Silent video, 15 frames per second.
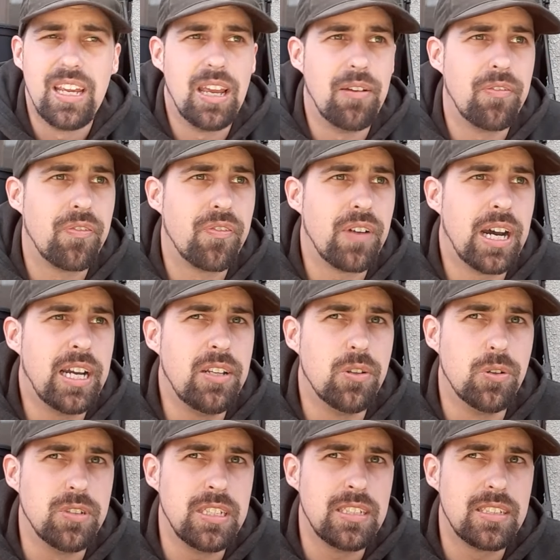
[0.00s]
If I
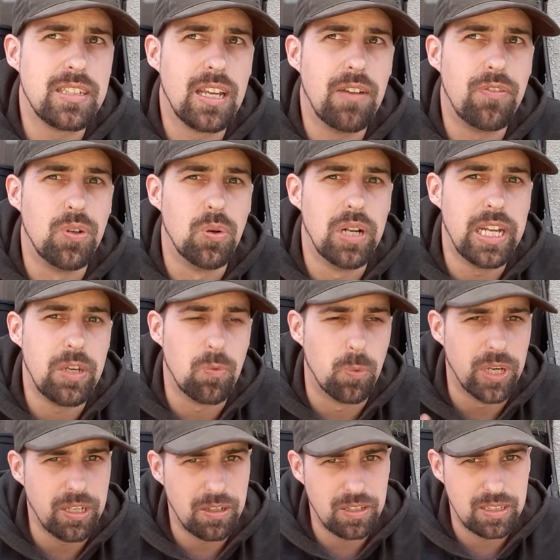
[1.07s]
noticed, if you lay
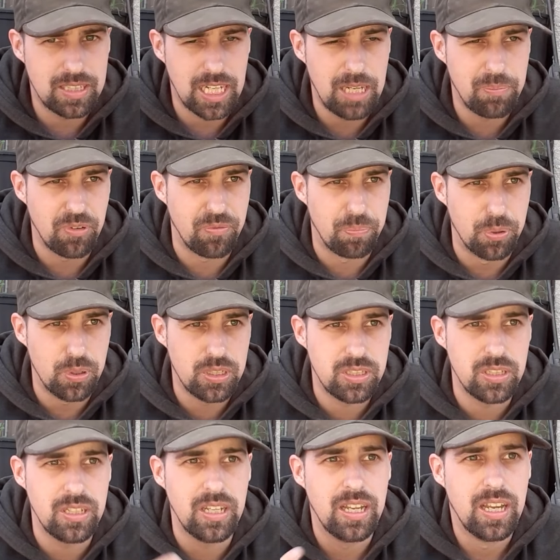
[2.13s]
one type of
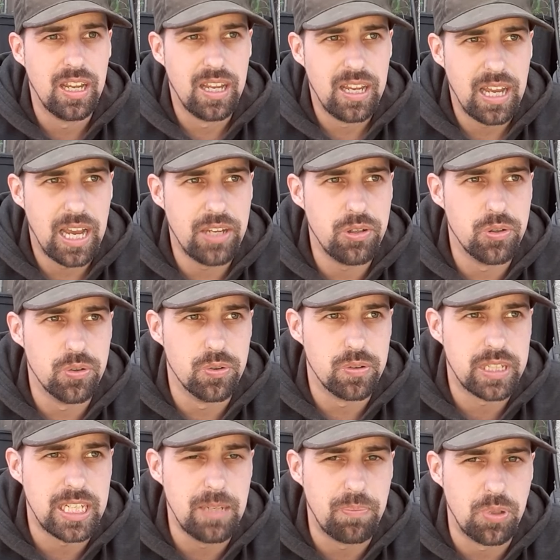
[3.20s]
poison and you
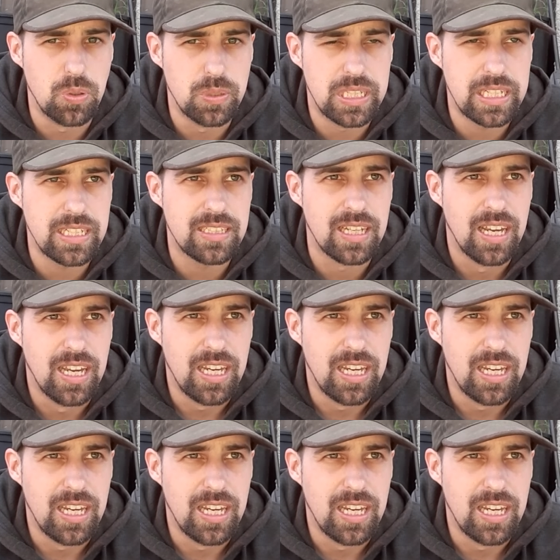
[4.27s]
keep using it,